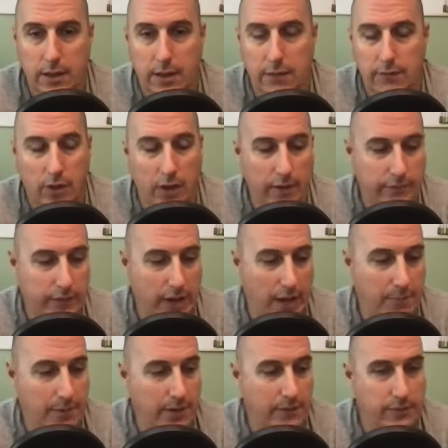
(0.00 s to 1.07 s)
If you have
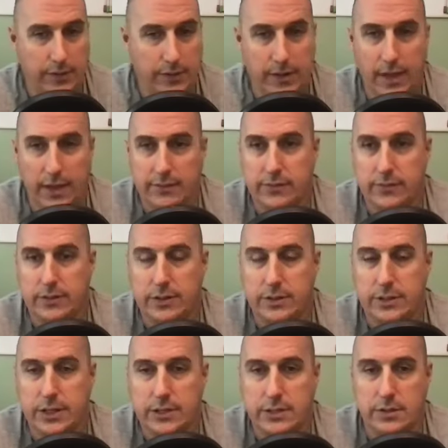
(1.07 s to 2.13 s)
topics, guest
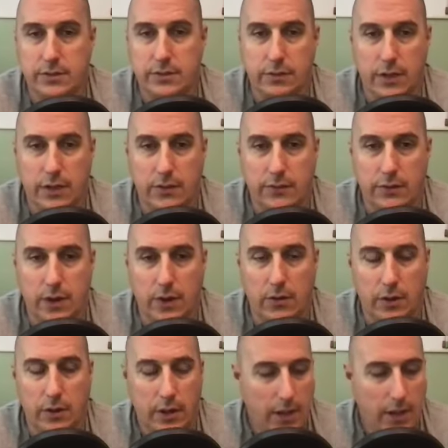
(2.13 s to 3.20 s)
suggestions, let us know.